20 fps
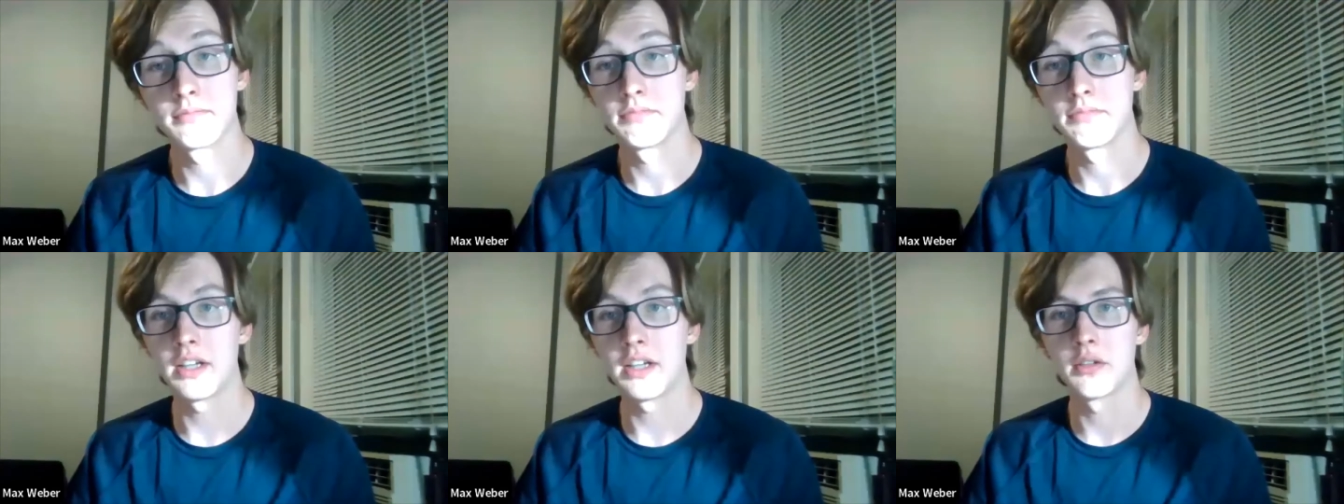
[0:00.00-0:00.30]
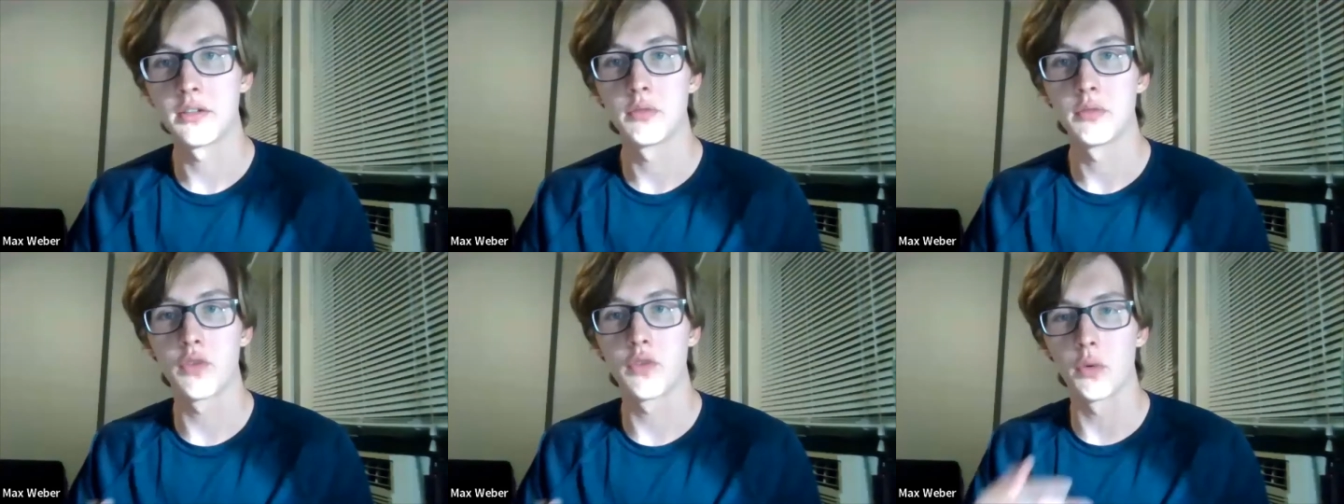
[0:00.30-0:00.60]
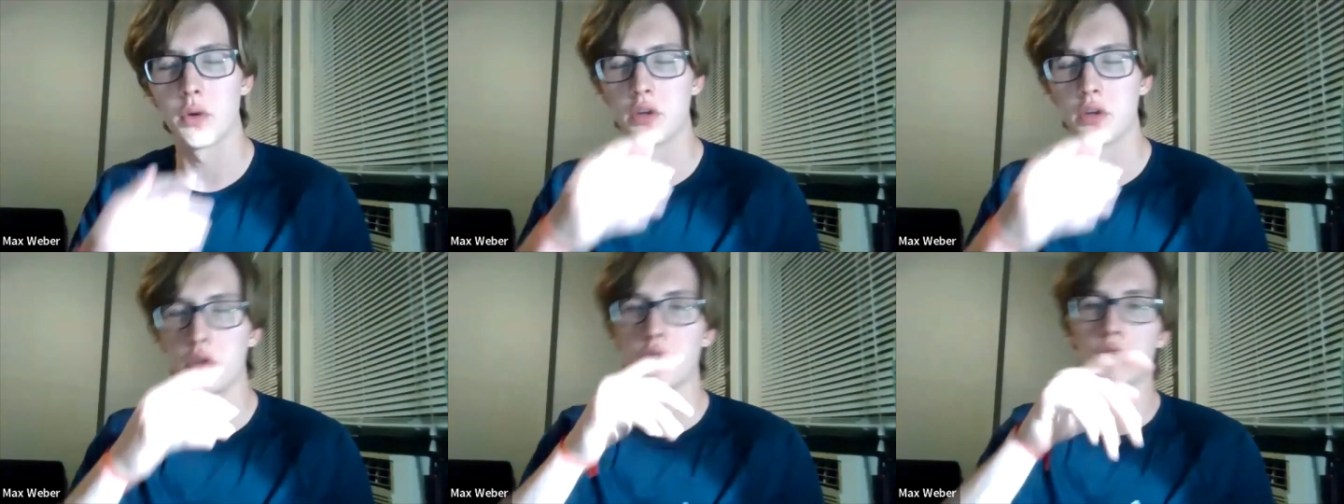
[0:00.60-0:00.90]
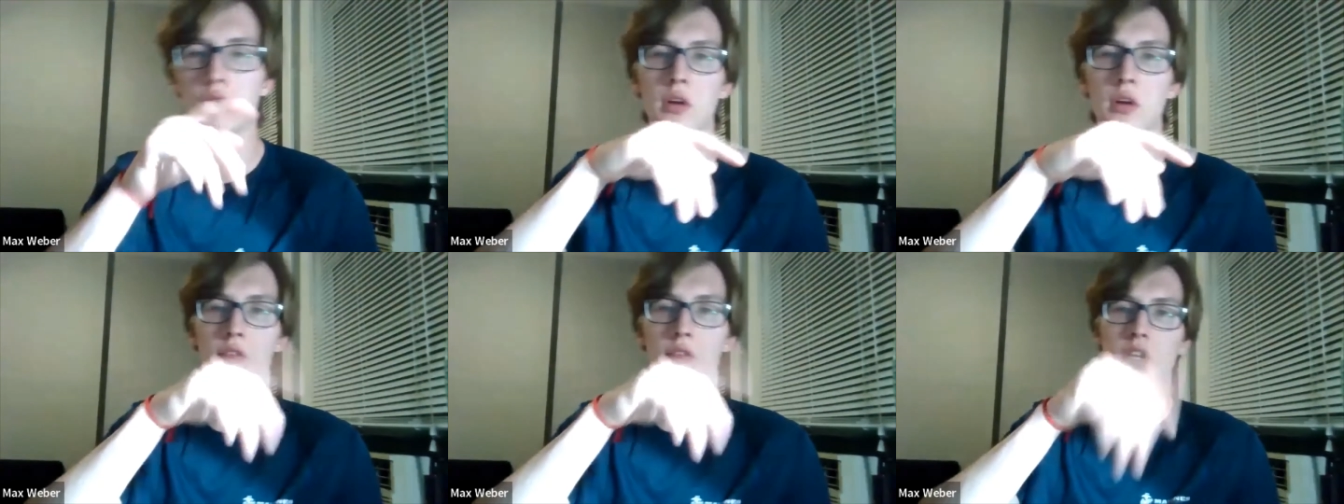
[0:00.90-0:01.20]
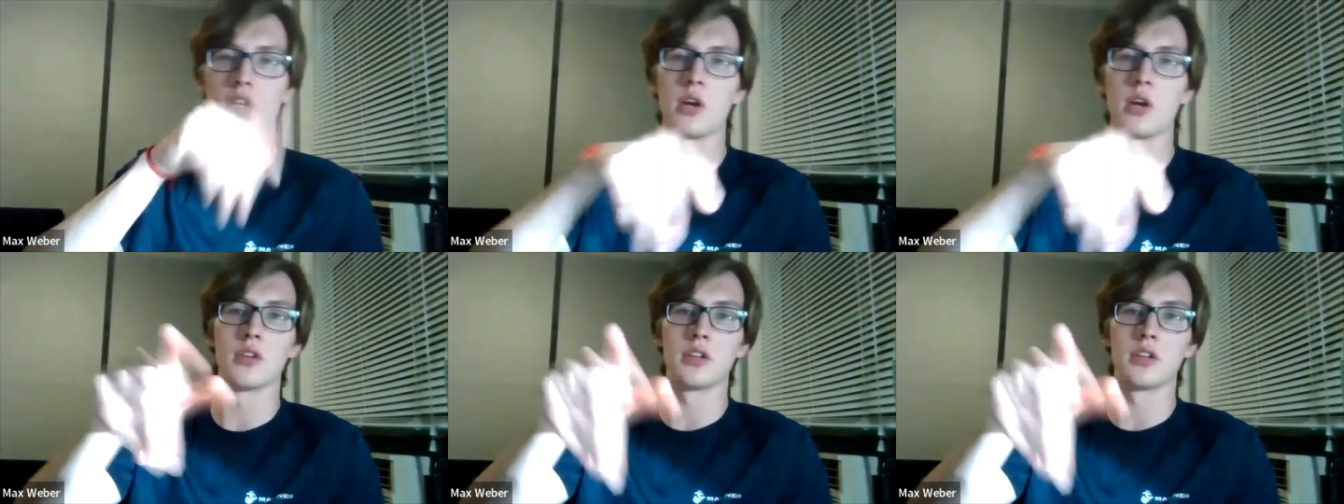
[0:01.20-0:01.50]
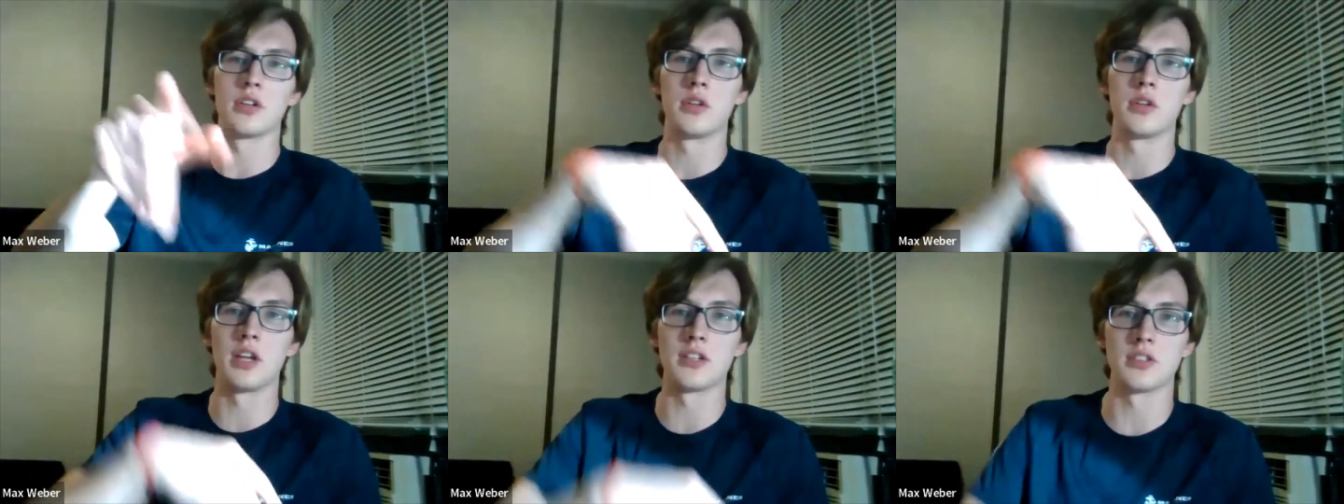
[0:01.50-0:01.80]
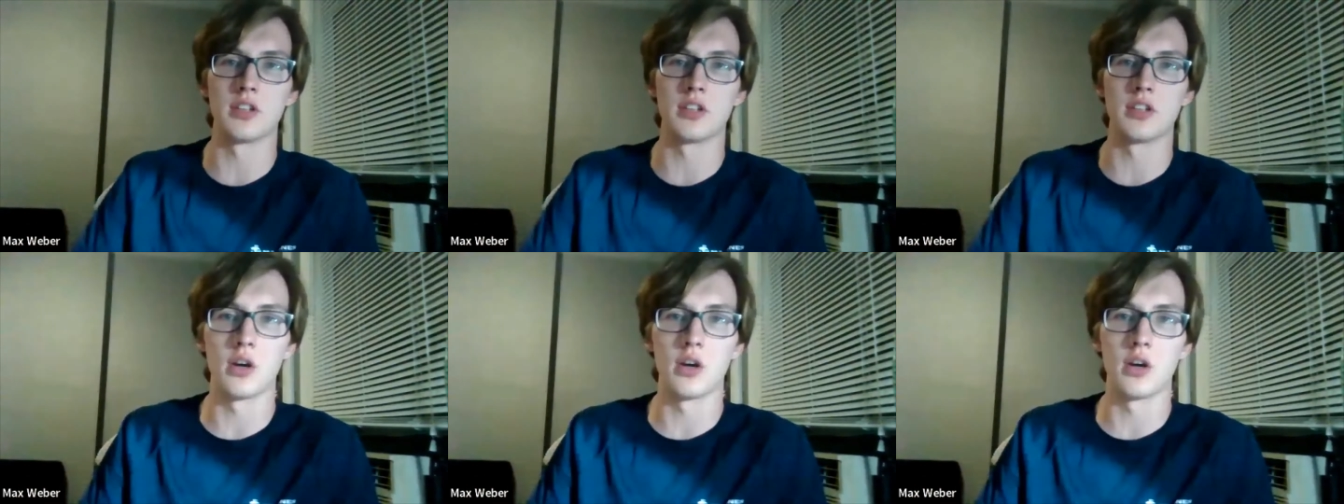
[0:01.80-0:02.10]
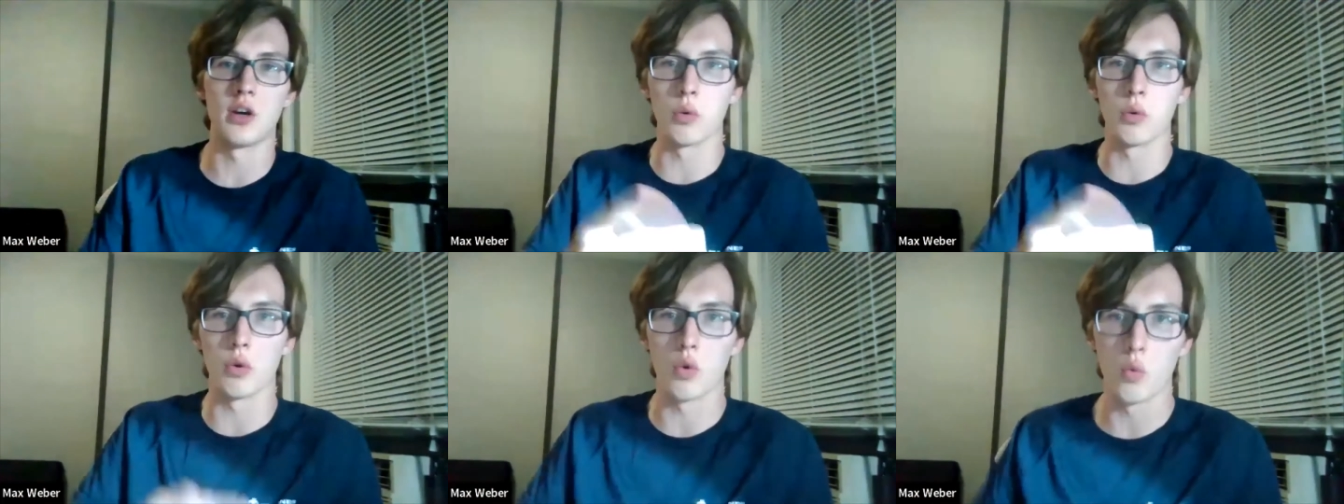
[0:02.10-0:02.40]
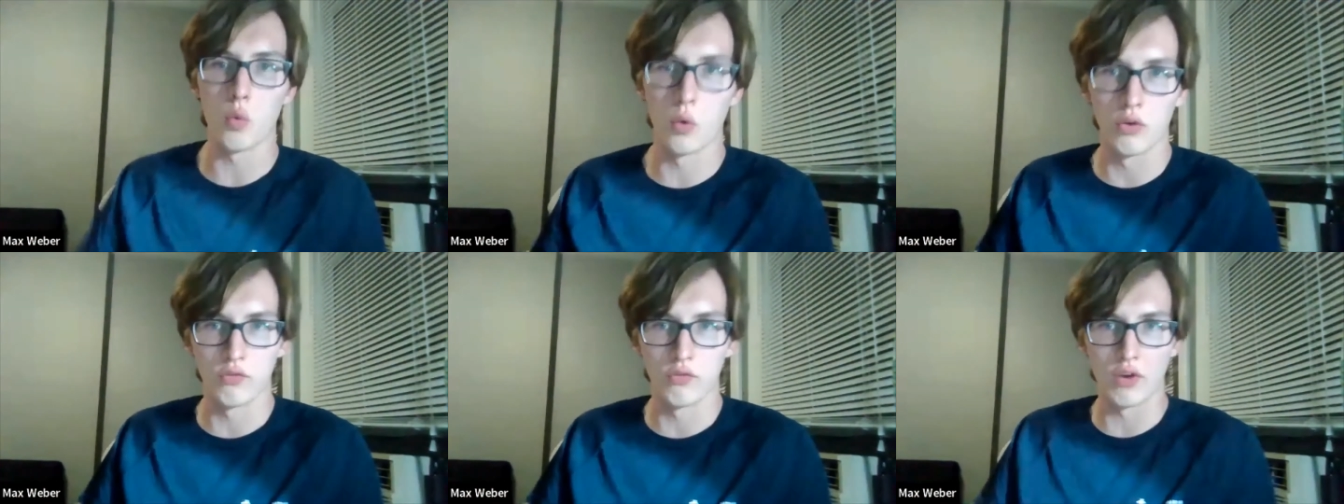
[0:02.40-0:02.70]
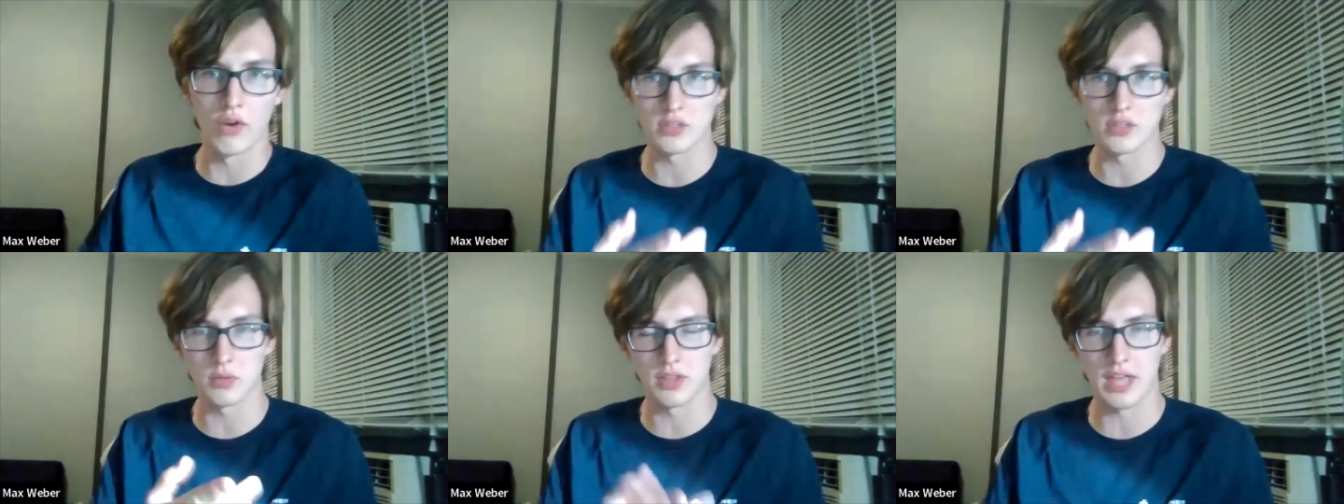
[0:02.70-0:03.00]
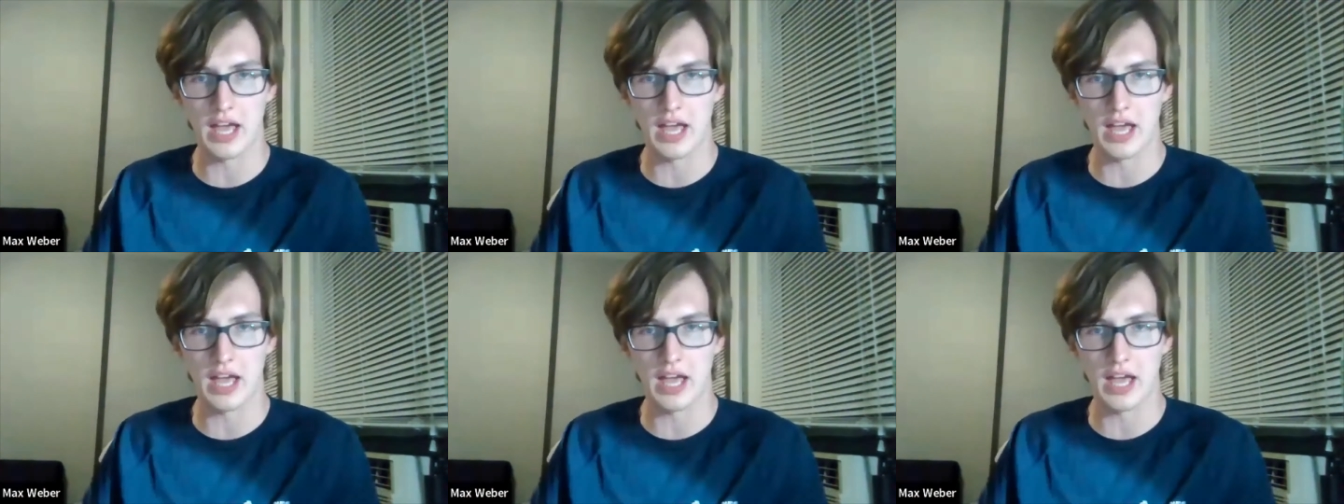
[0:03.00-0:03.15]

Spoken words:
hey, for whoever doesn't know, we're friends with